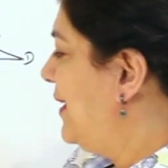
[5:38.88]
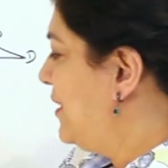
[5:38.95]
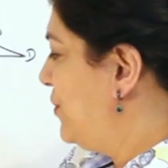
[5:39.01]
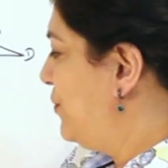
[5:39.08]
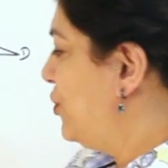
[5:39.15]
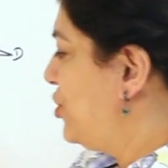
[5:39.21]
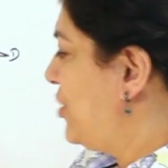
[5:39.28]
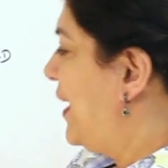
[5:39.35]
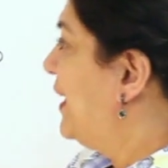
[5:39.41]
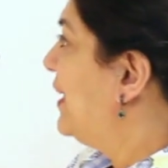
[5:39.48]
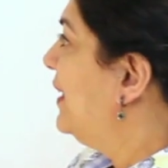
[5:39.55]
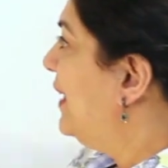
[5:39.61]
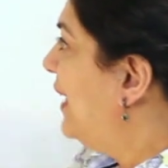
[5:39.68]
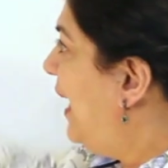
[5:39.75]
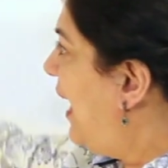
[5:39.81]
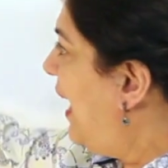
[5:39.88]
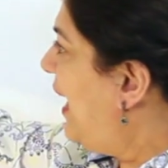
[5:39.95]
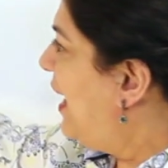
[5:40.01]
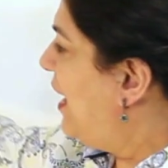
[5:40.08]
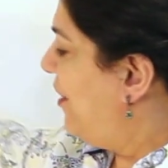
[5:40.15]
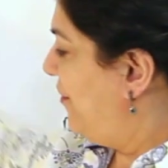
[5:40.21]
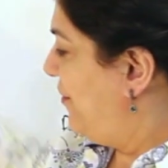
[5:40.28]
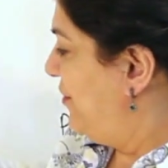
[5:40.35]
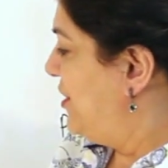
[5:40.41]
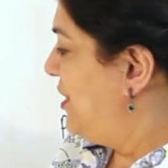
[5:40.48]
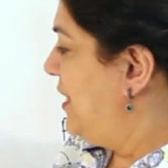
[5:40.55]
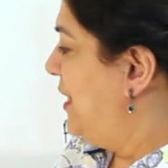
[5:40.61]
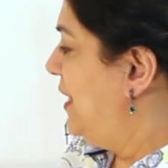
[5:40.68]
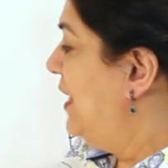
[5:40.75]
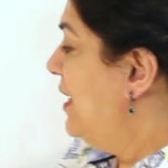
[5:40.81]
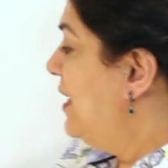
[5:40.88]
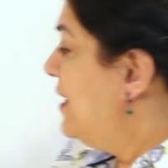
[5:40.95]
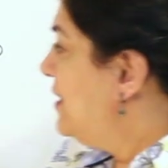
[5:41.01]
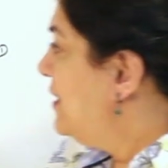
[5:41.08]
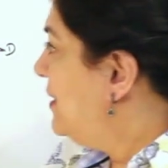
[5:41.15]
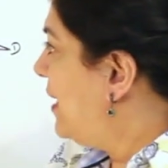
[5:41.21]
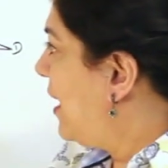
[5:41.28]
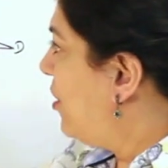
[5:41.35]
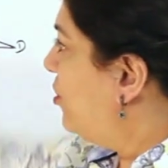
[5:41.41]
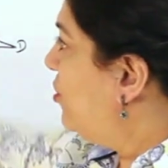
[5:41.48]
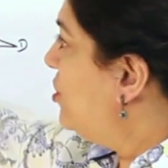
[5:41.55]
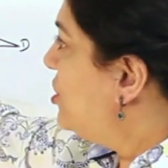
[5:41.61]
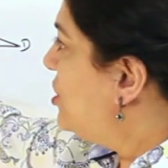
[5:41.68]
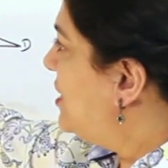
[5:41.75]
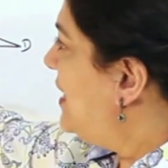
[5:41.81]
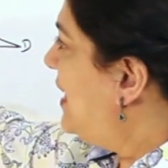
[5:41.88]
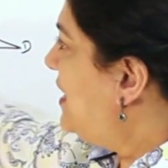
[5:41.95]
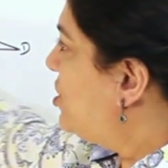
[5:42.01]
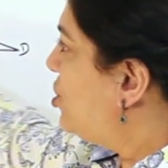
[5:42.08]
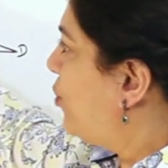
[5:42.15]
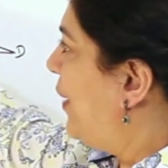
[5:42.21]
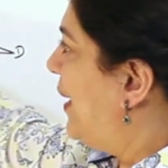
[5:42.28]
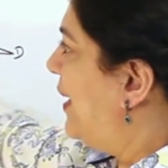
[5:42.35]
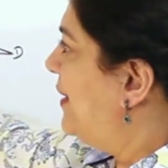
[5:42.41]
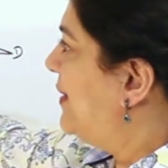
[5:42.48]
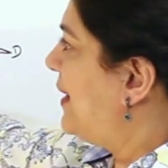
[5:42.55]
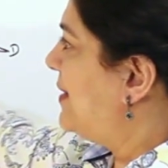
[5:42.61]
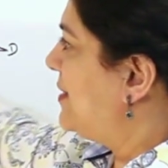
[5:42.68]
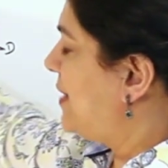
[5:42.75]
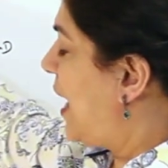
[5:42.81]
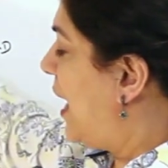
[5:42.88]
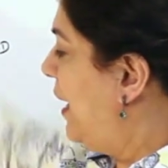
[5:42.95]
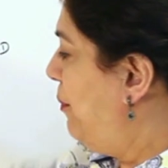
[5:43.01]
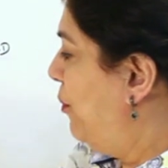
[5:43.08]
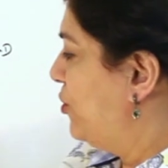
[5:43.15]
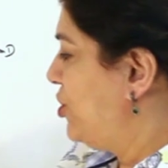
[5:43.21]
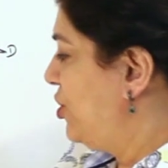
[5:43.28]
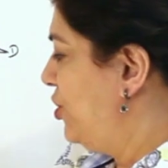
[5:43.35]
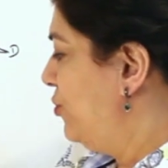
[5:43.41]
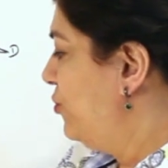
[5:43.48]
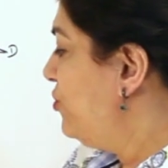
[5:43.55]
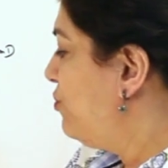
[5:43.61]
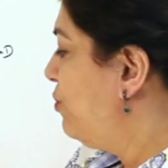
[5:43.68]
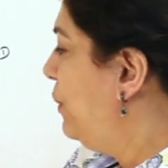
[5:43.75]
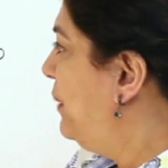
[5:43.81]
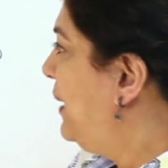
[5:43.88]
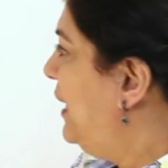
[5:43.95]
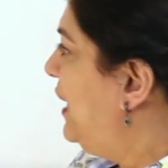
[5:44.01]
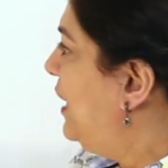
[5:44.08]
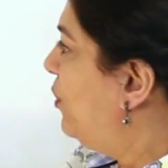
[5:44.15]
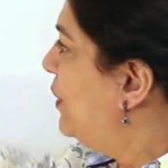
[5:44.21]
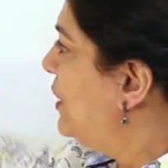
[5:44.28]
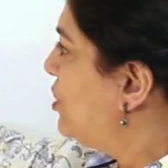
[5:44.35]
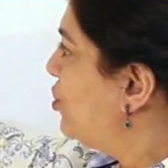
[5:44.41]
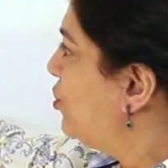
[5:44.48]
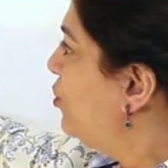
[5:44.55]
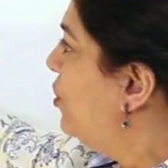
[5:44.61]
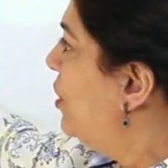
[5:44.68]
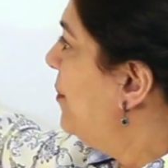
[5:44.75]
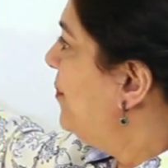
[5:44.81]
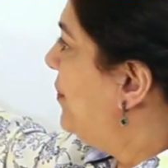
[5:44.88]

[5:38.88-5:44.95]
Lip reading: that is for triangle AFD, now C squared, that is the hypotenuse, will be equal to,